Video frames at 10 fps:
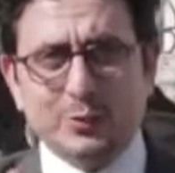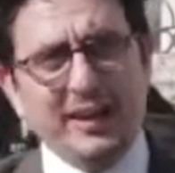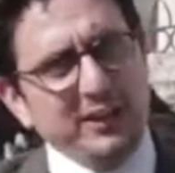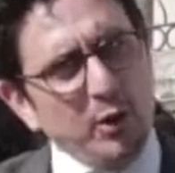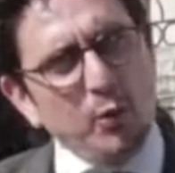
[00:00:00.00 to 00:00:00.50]

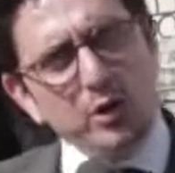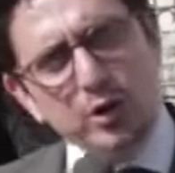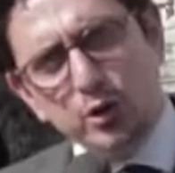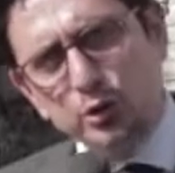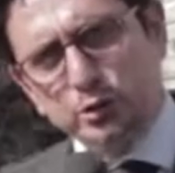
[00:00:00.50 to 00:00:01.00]
it. You will
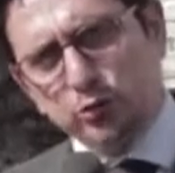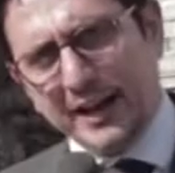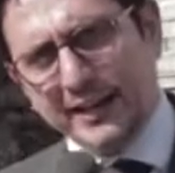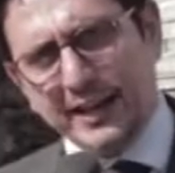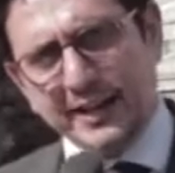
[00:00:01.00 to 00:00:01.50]
lose
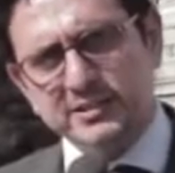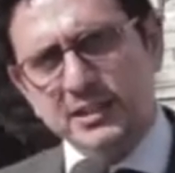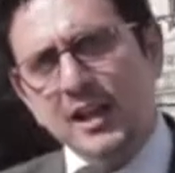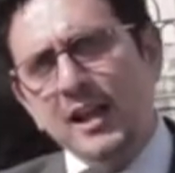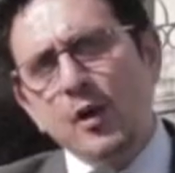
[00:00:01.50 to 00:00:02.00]
rankings.
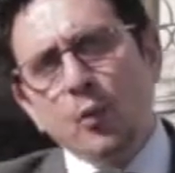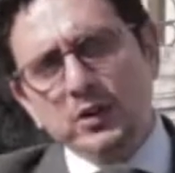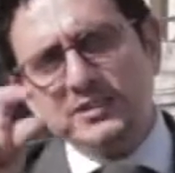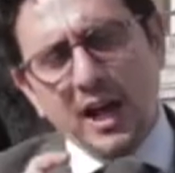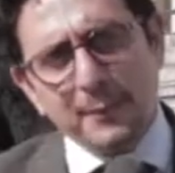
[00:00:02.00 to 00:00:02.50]

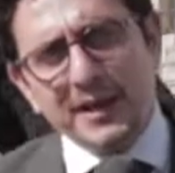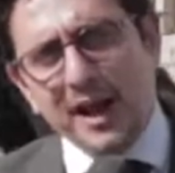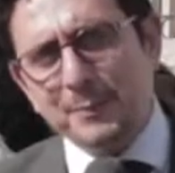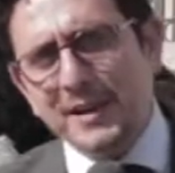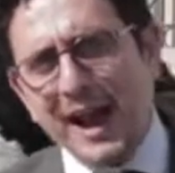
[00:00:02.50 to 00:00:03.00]
What's coming
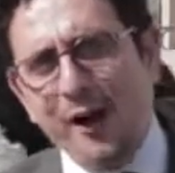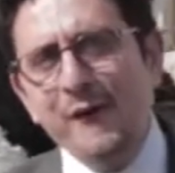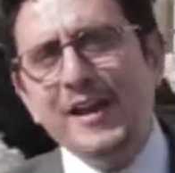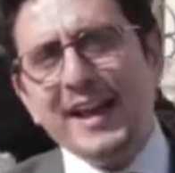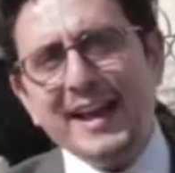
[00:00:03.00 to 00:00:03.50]
up now
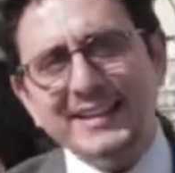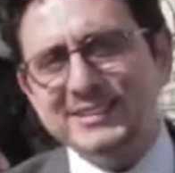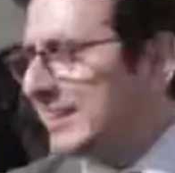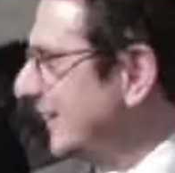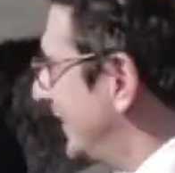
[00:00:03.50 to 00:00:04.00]
is